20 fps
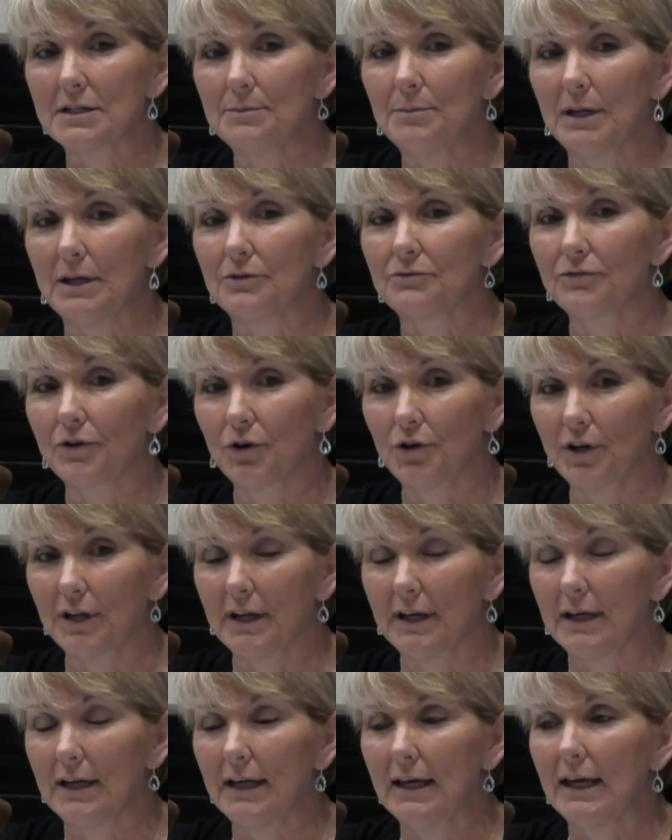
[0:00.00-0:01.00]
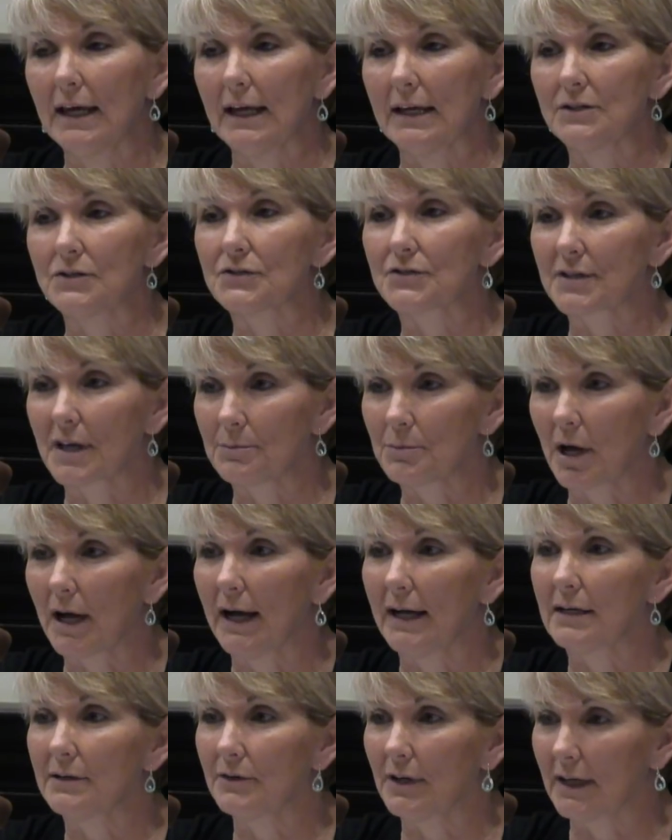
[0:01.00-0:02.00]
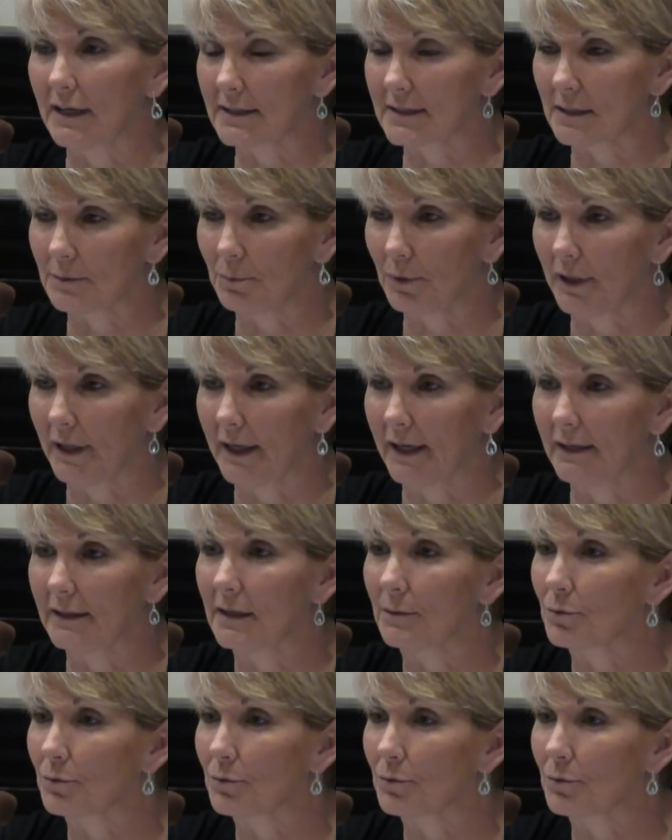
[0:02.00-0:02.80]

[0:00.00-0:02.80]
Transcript: to be diverted into some kind of an exit plan.